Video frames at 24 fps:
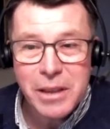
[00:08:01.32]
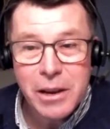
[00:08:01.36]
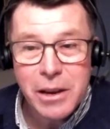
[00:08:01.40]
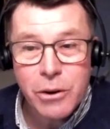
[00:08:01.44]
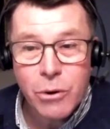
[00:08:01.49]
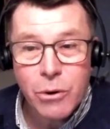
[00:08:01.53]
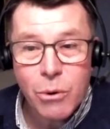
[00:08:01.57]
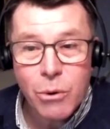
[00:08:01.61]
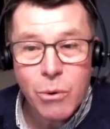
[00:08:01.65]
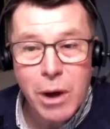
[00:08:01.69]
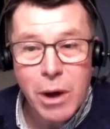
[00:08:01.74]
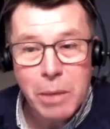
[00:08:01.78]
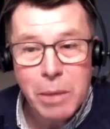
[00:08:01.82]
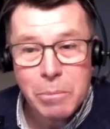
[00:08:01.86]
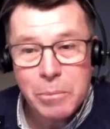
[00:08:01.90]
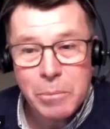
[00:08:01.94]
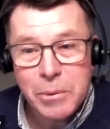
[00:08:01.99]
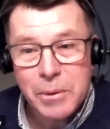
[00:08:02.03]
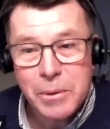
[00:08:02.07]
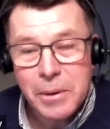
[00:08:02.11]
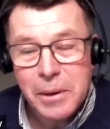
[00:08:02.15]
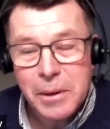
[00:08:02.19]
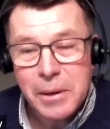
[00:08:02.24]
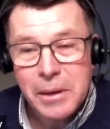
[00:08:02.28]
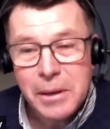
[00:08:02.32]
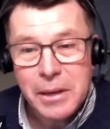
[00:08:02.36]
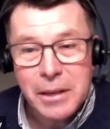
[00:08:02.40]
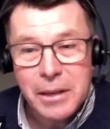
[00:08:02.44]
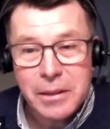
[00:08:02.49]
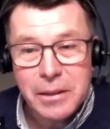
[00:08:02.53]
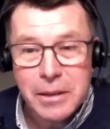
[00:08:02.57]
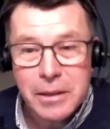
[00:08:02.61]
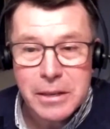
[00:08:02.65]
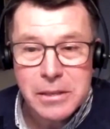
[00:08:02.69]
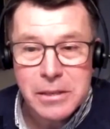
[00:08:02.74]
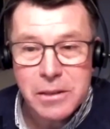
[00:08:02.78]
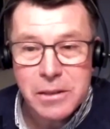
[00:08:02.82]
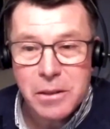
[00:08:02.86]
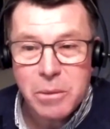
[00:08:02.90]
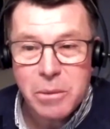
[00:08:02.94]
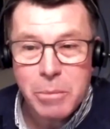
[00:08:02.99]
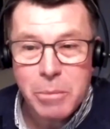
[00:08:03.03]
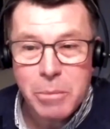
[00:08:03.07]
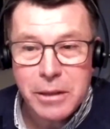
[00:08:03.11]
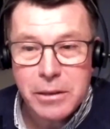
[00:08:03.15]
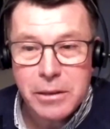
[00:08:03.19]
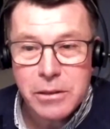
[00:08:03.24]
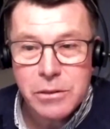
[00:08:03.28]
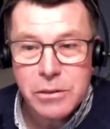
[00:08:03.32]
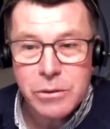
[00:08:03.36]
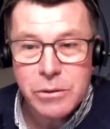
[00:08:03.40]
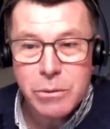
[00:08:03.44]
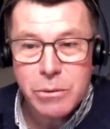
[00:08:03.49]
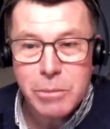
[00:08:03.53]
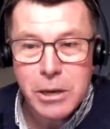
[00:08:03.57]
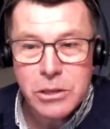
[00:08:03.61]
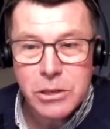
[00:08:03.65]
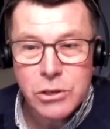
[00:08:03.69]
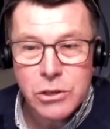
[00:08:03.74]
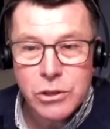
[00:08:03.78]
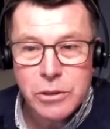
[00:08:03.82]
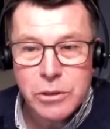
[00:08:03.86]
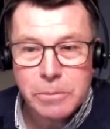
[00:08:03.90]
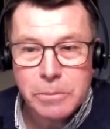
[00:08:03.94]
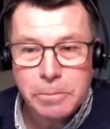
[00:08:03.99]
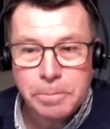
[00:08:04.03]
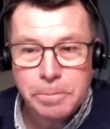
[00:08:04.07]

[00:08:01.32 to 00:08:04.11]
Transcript: grow up, it doesn't matter so much.